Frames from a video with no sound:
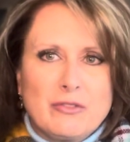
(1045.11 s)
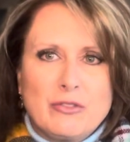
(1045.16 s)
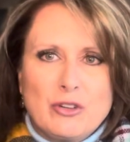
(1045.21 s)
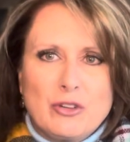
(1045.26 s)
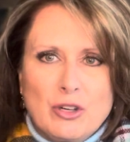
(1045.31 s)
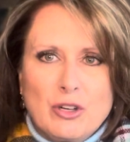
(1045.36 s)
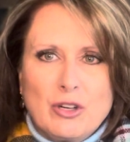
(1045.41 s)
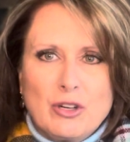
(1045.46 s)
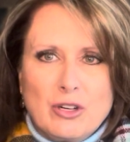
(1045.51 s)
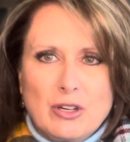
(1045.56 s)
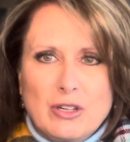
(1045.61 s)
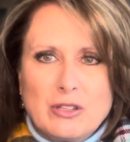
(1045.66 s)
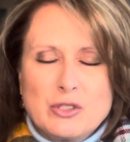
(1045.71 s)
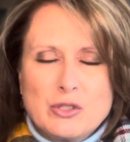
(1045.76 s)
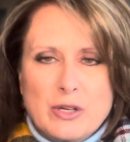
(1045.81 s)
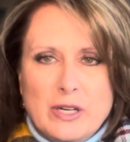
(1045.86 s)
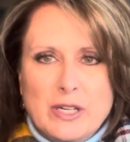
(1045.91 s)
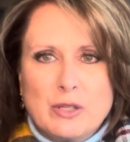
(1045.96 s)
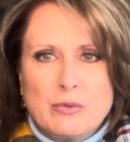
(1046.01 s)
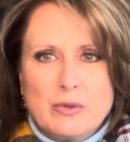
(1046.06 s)
for her
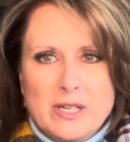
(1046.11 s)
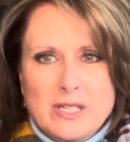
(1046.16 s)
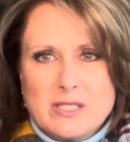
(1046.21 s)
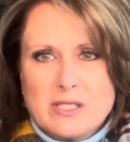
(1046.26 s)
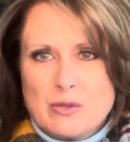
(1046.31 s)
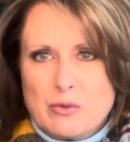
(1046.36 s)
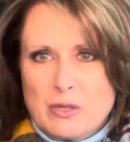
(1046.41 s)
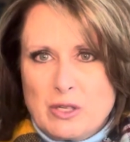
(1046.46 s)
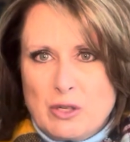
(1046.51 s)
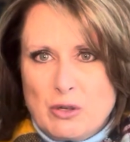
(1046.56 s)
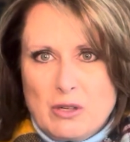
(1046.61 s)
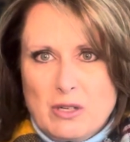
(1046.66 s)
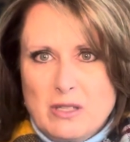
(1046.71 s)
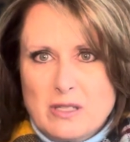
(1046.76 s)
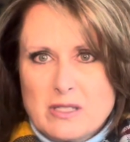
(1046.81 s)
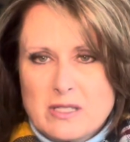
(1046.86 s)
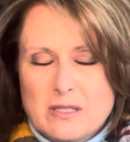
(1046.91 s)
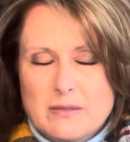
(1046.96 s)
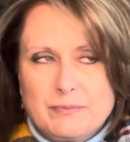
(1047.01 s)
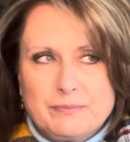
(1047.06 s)
trying to raise 3
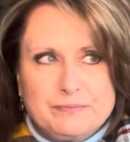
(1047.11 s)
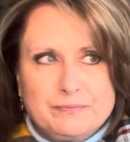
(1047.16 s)
girls.